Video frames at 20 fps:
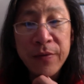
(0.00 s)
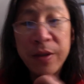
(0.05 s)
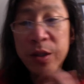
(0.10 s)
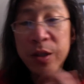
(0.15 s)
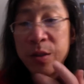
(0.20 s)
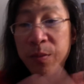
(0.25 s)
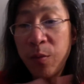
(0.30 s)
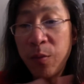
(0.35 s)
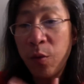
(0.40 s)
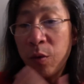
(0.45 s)

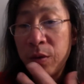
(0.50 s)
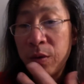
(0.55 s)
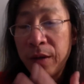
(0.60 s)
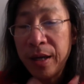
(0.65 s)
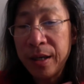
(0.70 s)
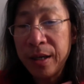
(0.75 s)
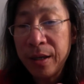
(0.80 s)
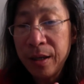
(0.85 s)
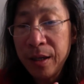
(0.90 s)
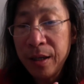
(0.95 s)
that's more
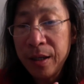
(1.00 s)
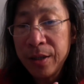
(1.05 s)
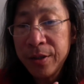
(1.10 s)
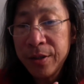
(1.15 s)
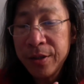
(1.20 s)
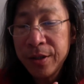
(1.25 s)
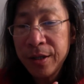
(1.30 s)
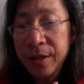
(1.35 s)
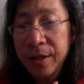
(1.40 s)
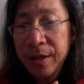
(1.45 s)
like
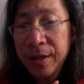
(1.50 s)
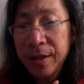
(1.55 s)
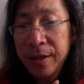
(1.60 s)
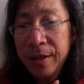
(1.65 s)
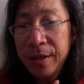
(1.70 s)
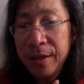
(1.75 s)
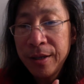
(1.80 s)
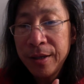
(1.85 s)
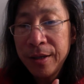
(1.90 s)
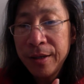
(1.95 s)
us
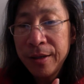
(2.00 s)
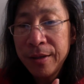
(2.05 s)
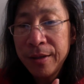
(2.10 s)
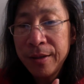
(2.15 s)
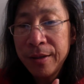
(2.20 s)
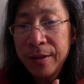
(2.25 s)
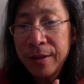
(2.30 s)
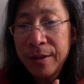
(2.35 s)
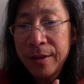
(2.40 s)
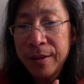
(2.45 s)

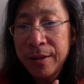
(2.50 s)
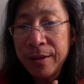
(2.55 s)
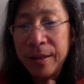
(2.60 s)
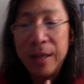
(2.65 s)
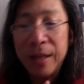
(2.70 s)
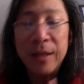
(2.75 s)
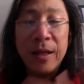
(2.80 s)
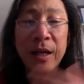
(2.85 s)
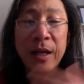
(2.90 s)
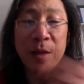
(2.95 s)

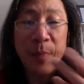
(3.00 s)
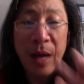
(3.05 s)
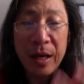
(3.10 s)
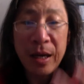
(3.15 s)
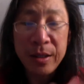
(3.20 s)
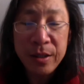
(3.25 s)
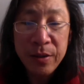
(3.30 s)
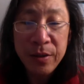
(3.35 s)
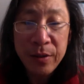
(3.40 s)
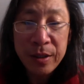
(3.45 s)
than like
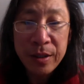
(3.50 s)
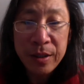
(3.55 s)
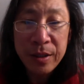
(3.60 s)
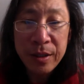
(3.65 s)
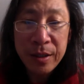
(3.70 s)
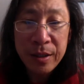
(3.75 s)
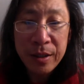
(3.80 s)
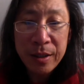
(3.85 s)
bacteria.